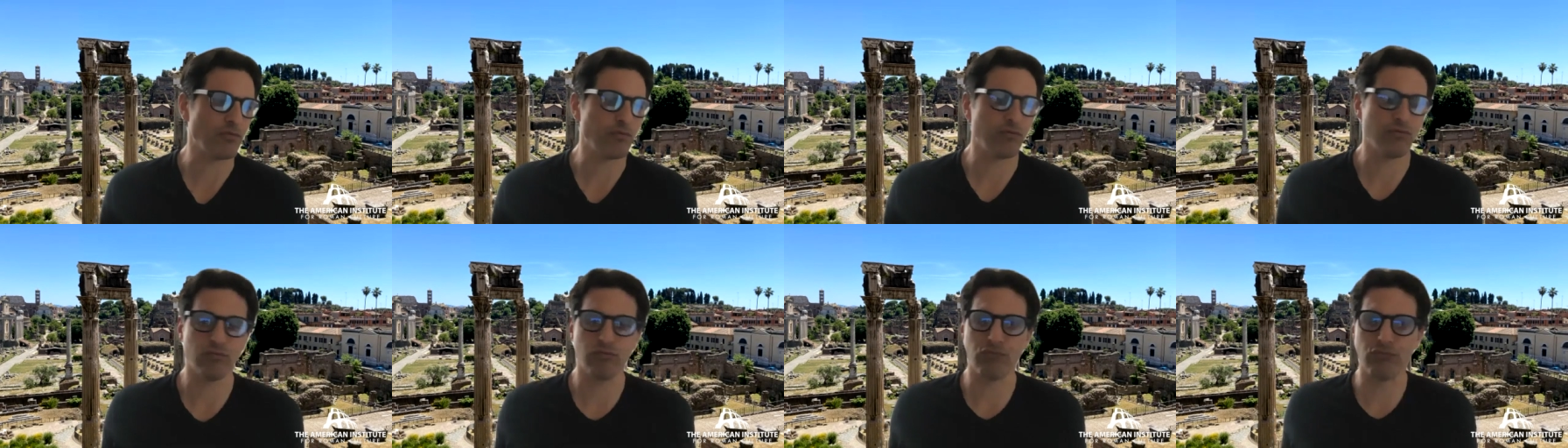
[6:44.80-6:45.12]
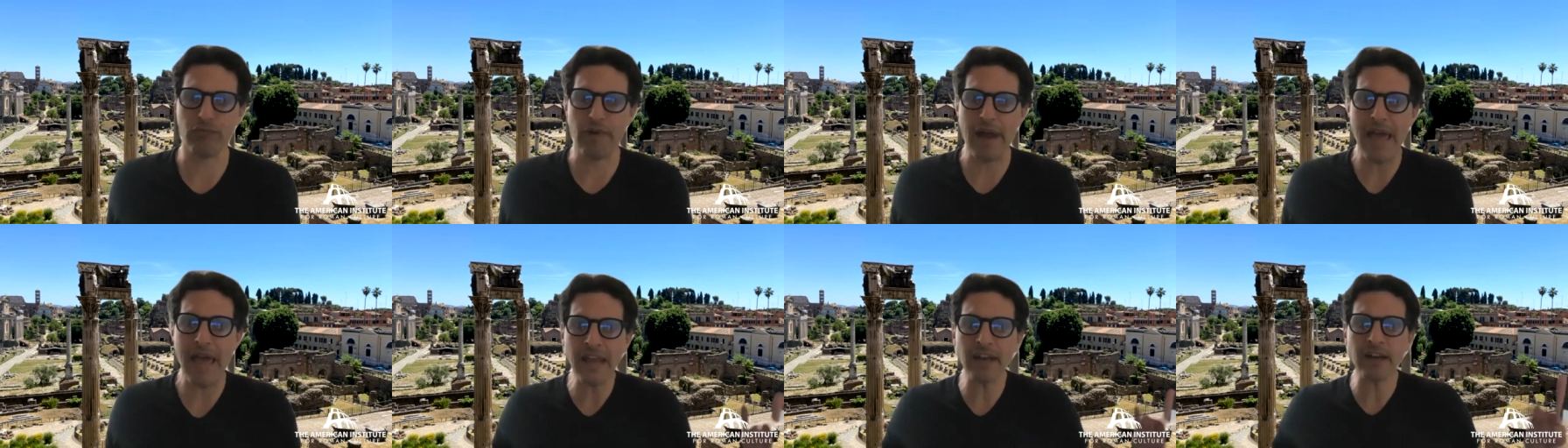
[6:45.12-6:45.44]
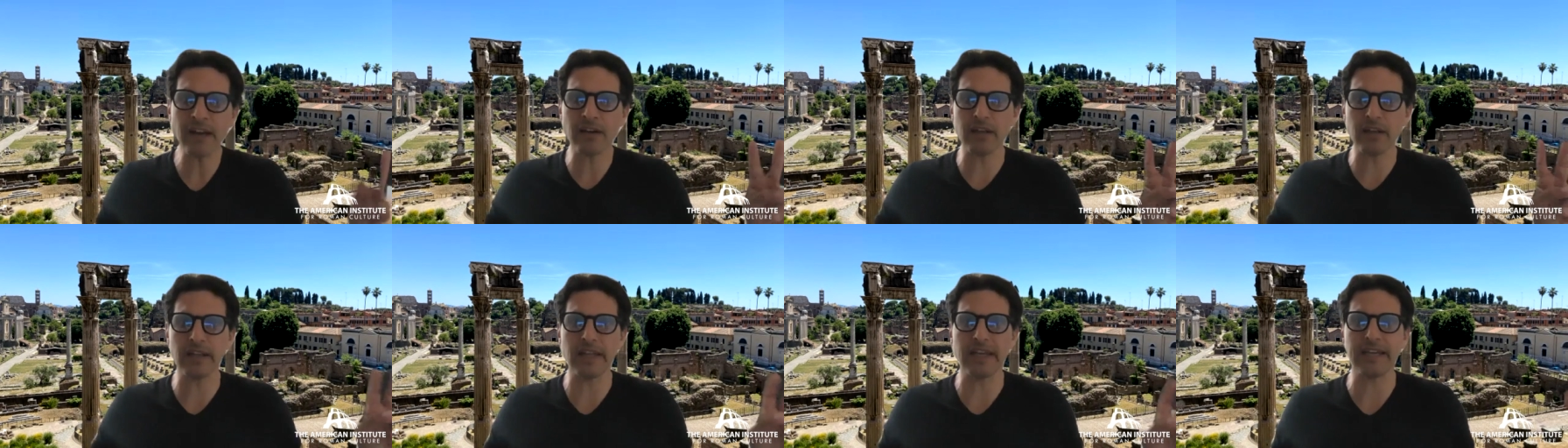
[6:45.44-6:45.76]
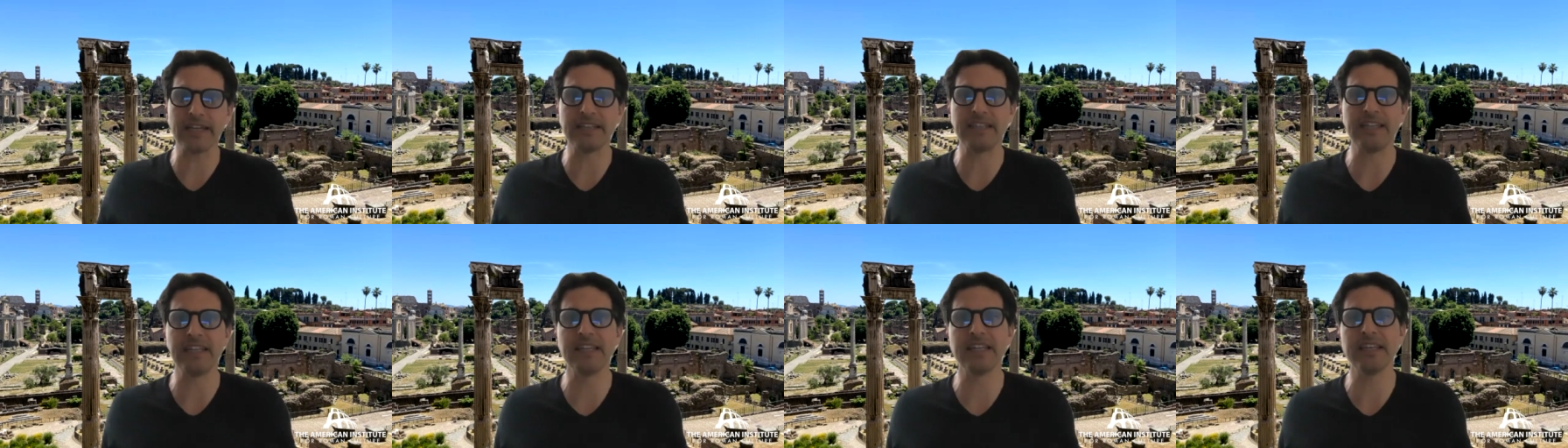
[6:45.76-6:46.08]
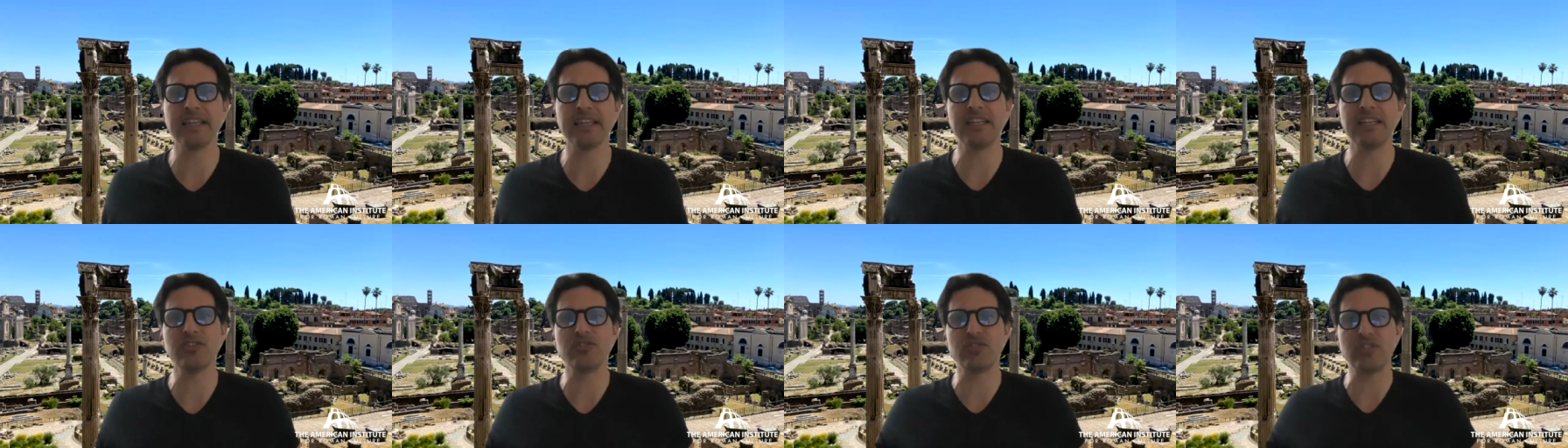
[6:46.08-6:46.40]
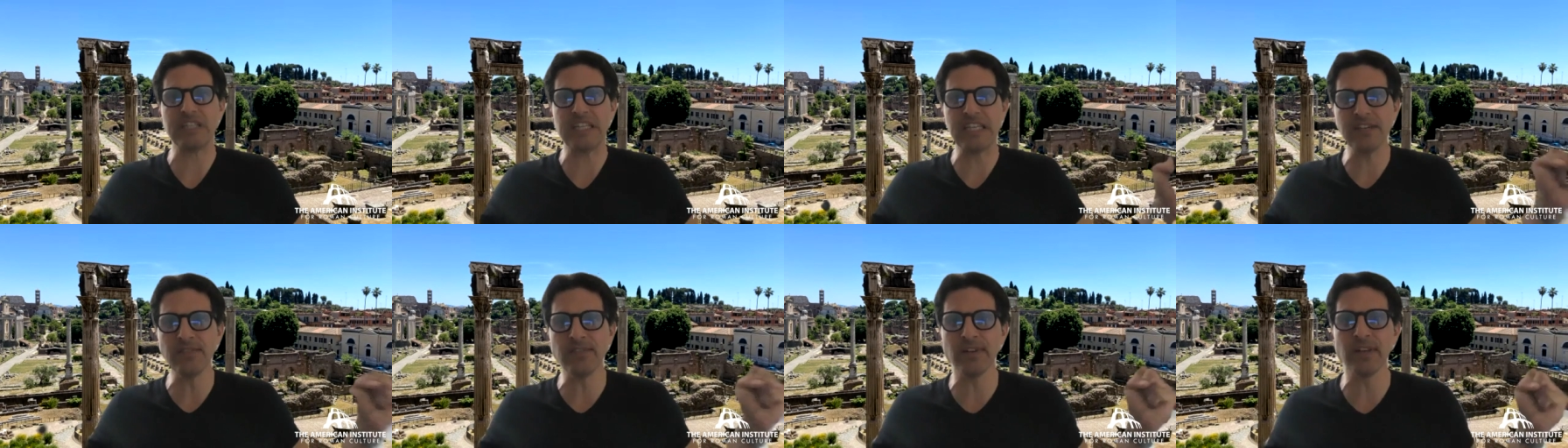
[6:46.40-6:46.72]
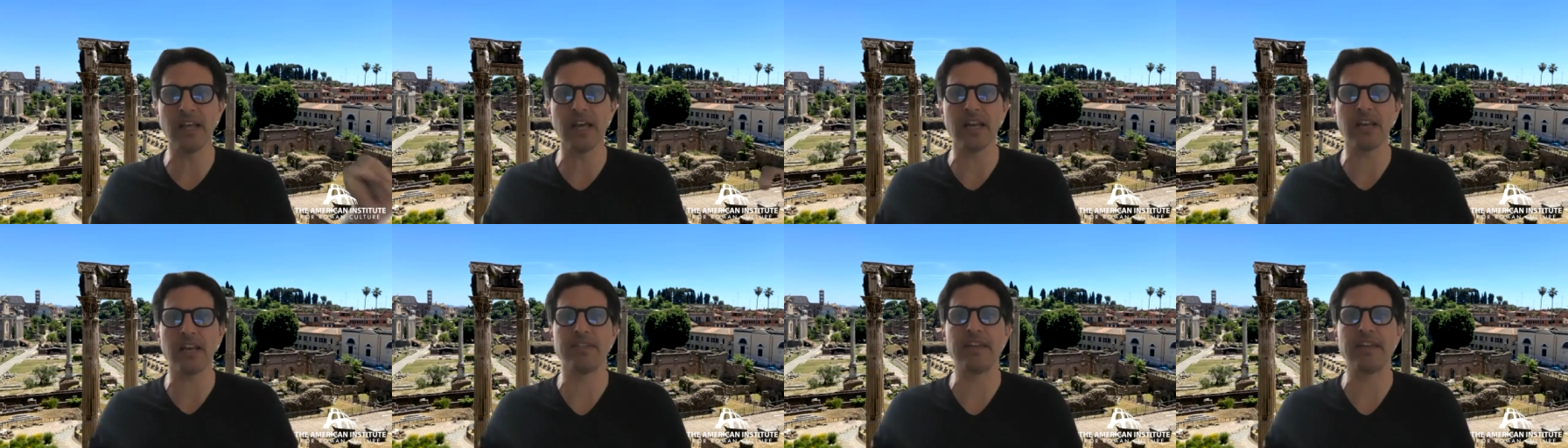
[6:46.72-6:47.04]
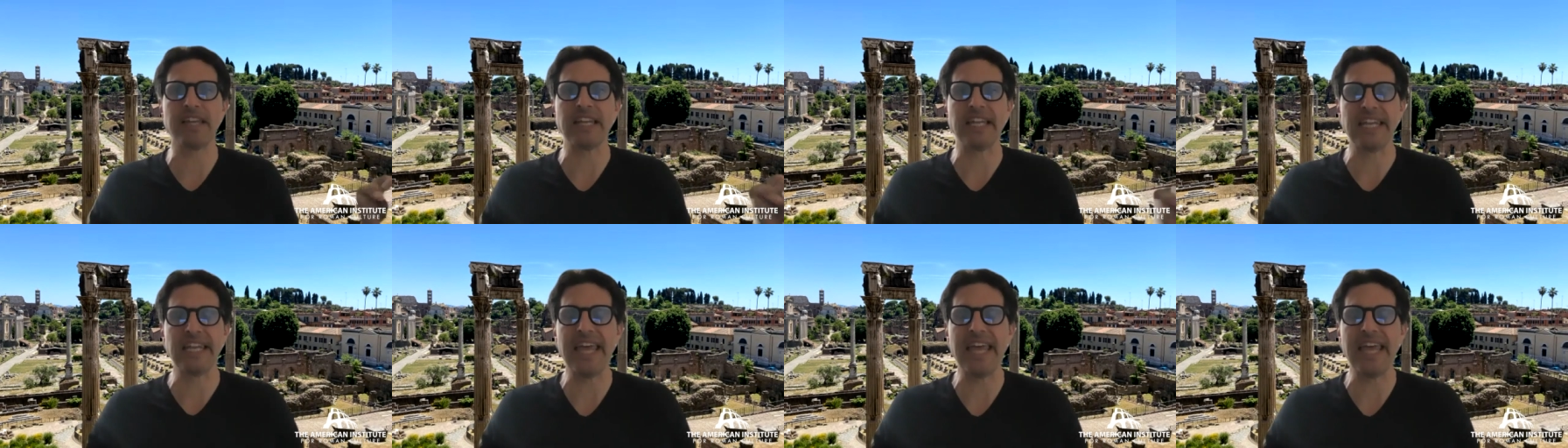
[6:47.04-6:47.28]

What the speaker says: radical idea is to give a lot of that